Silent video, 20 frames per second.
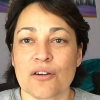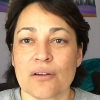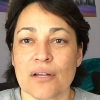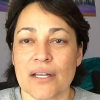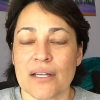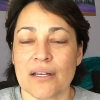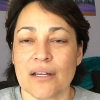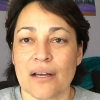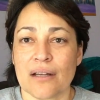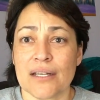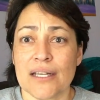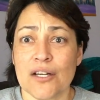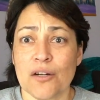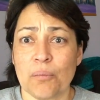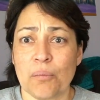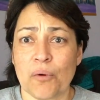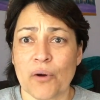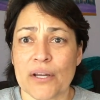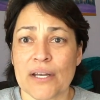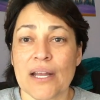in
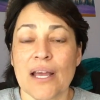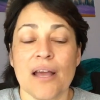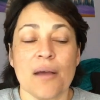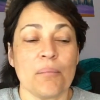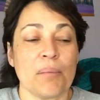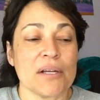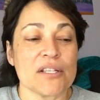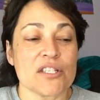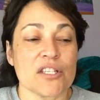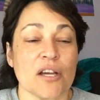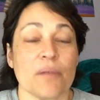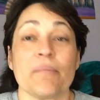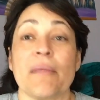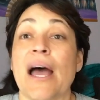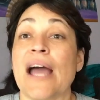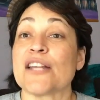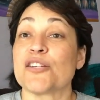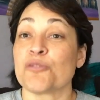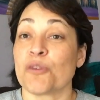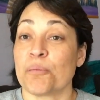needlepoint, but
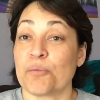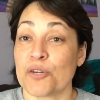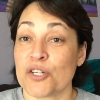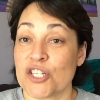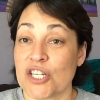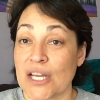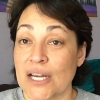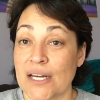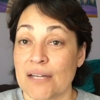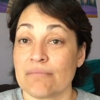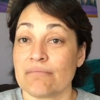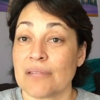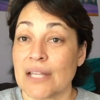I do appreciate it.